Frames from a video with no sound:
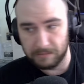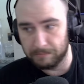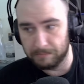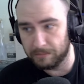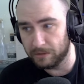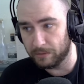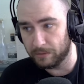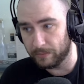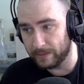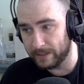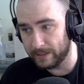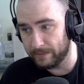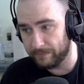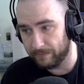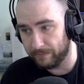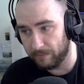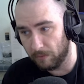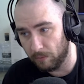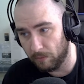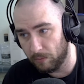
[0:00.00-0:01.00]
but
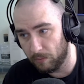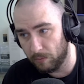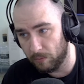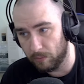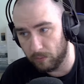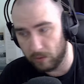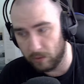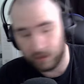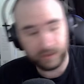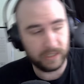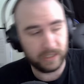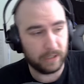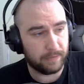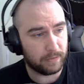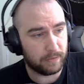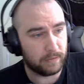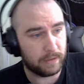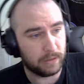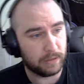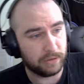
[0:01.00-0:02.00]
with
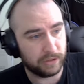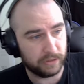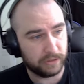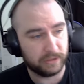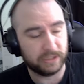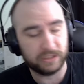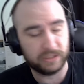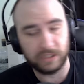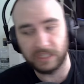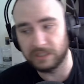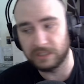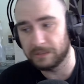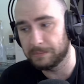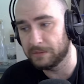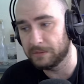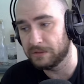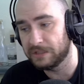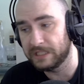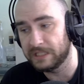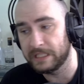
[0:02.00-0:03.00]
whatever else you decide to
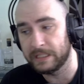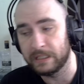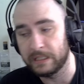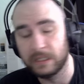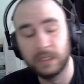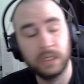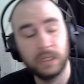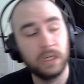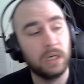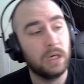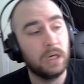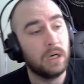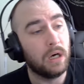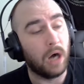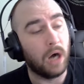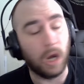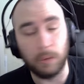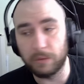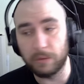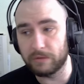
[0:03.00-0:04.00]
put in.
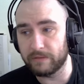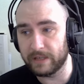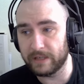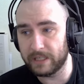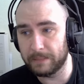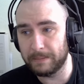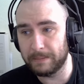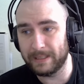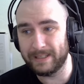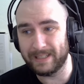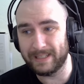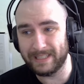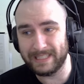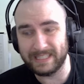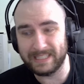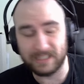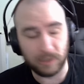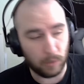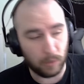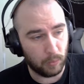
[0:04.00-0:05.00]
I would recommend at
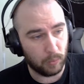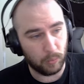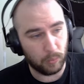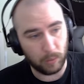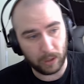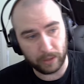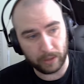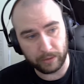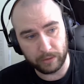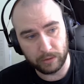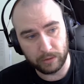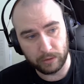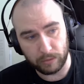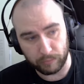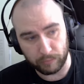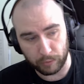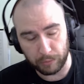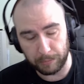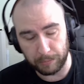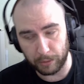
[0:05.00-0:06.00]
least one
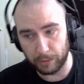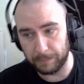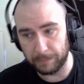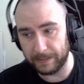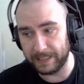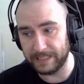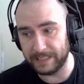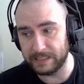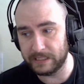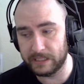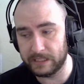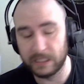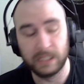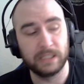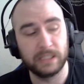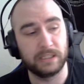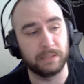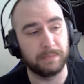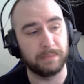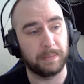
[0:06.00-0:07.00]
Grupo piece,
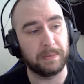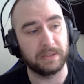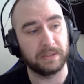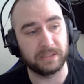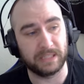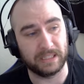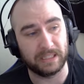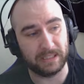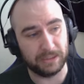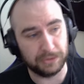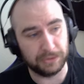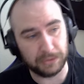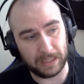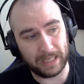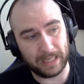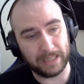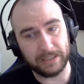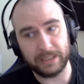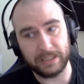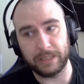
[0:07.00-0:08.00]
simply because that's going to
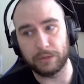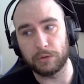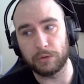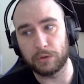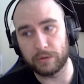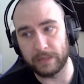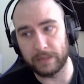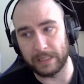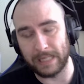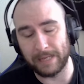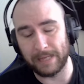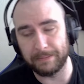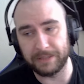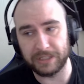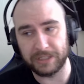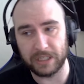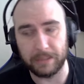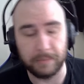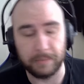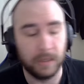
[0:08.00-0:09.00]
allow you to get your crit
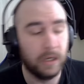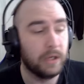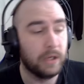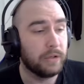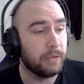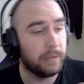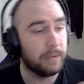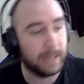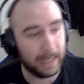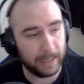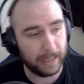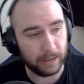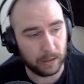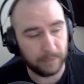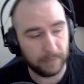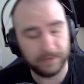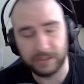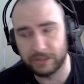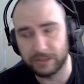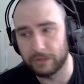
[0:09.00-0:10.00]
damage up. You can
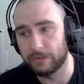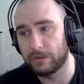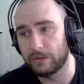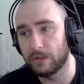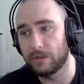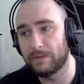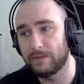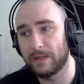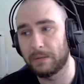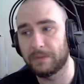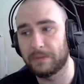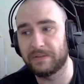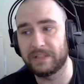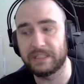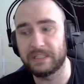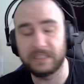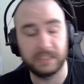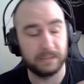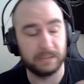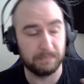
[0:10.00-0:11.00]
go for Sokolov, however
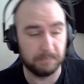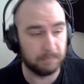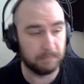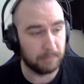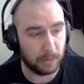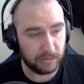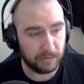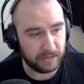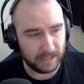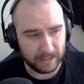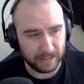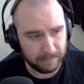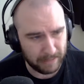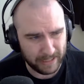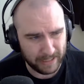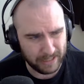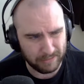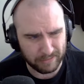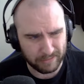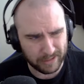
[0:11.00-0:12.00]
this is mostly
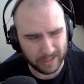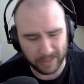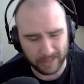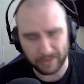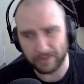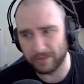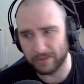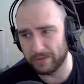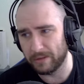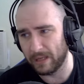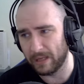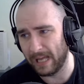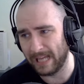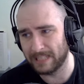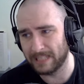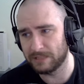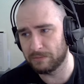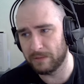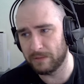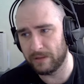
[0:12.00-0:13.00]
made redundant,
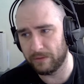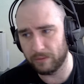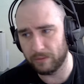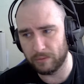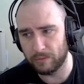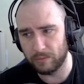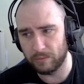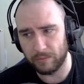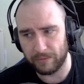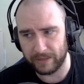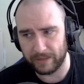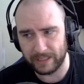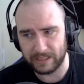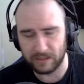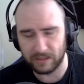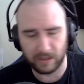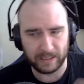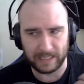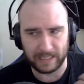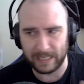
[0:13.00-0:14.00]
as with all
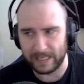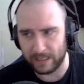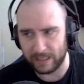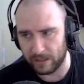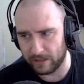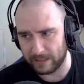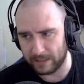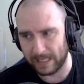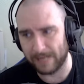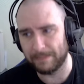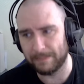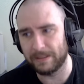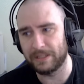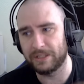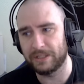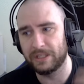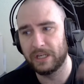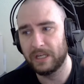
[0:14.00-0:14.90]
things like AR damage,